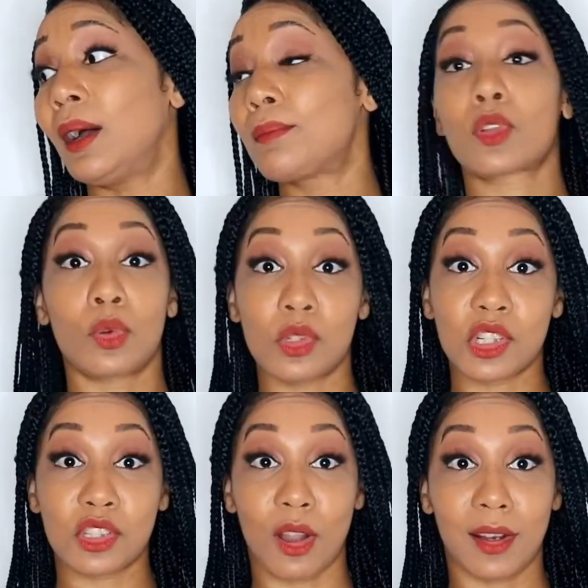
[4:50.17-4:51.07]
School
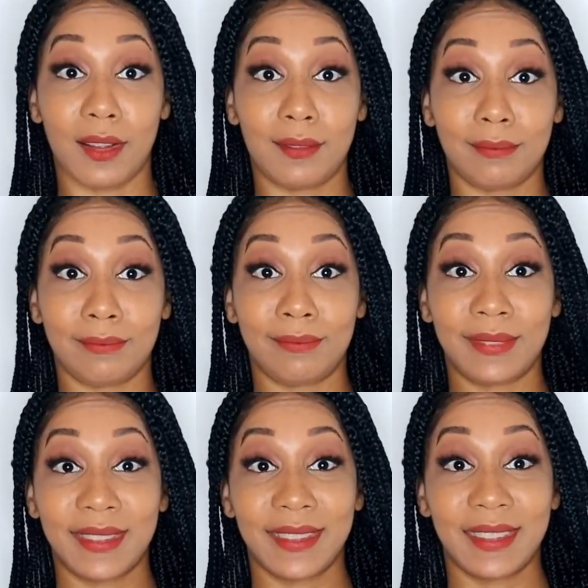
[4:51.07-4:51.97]
just started.
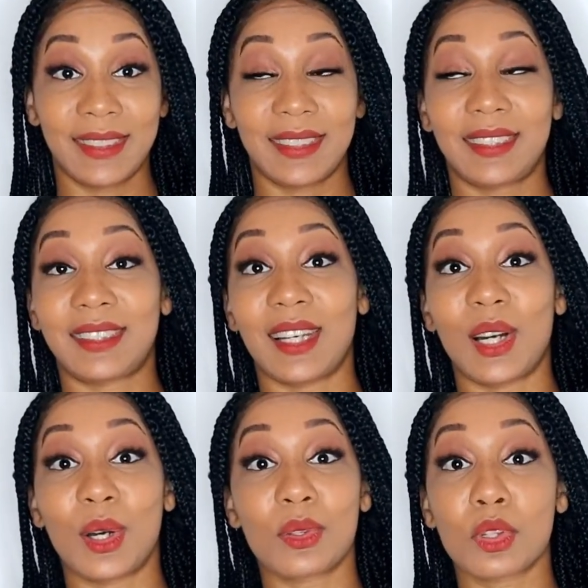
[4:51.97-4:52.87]

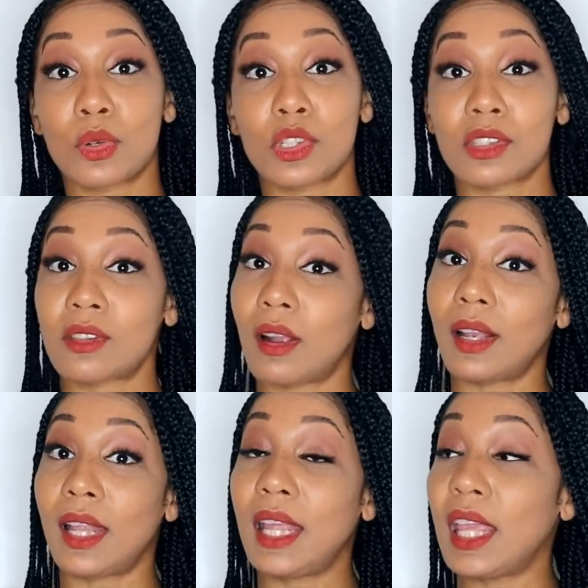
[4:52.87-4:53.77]
So school just
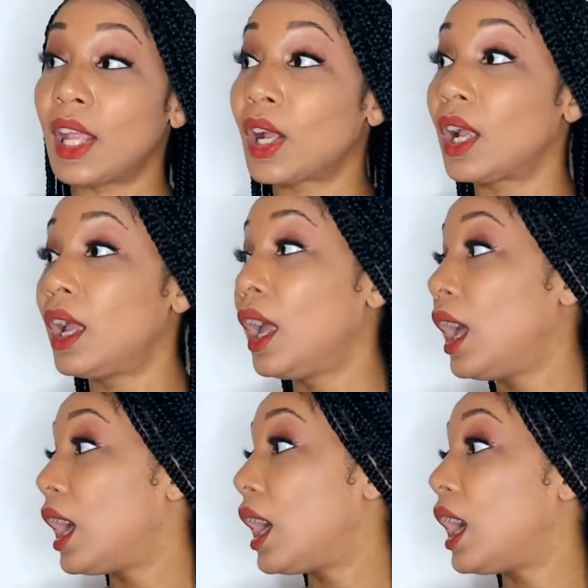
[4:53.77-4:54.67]
started here.
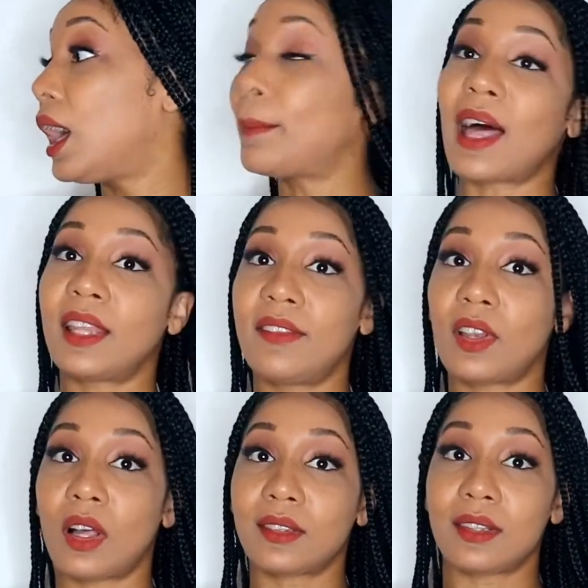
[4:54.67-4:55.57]
I live
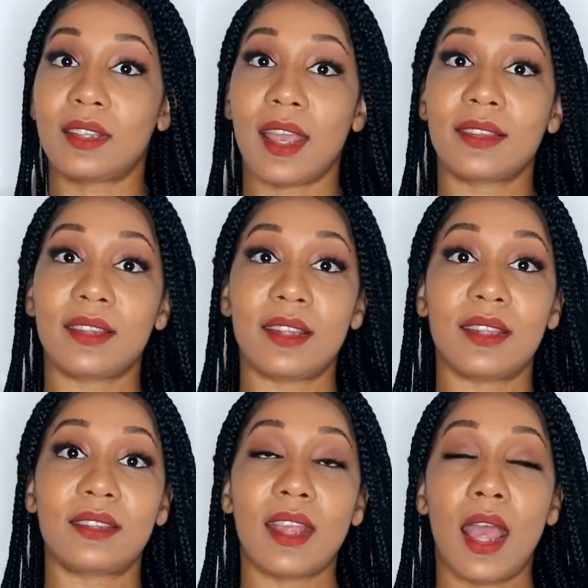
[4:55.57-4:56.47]
in Austin,
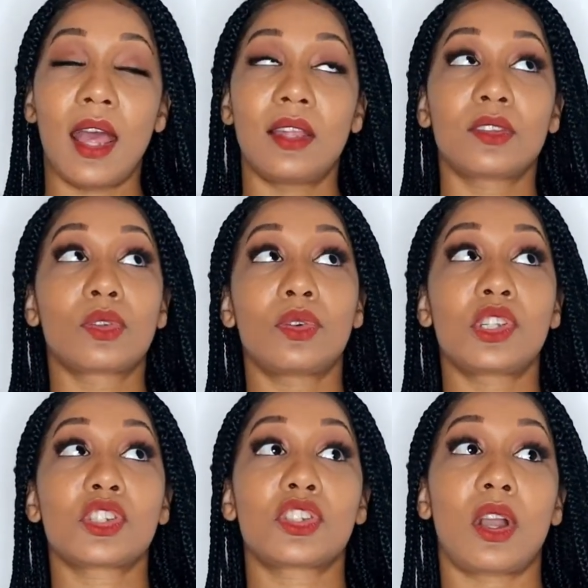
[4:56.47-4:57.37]
Texas. School
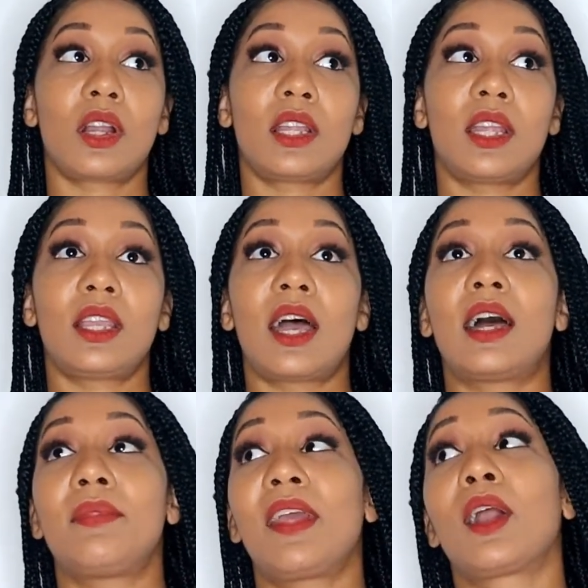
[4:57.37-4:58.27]
just started.
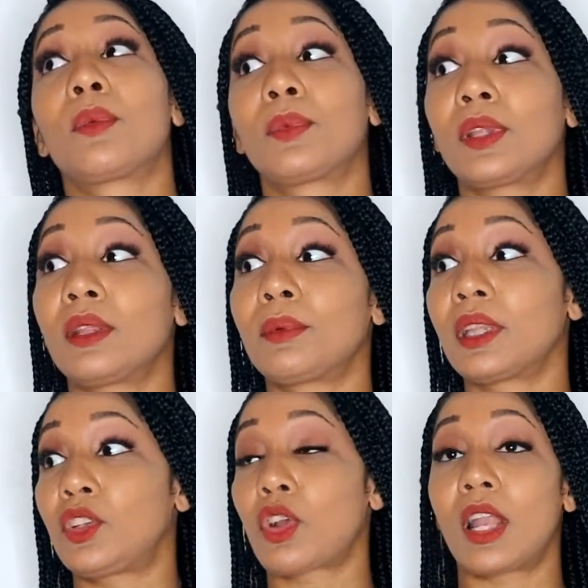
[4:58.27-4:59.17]
They are
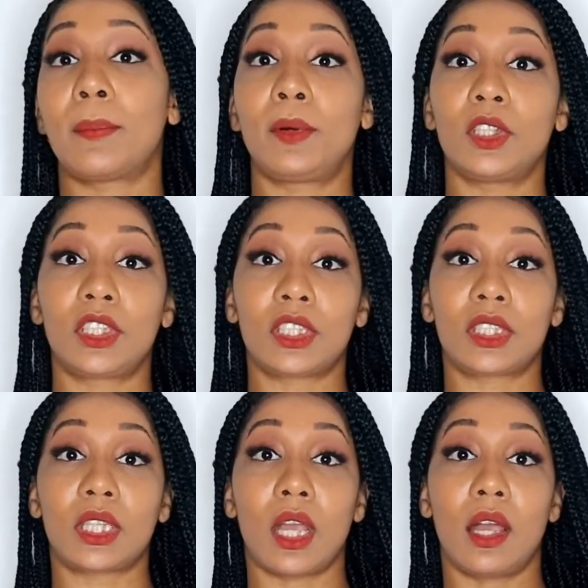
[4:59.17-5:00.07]
really trying to push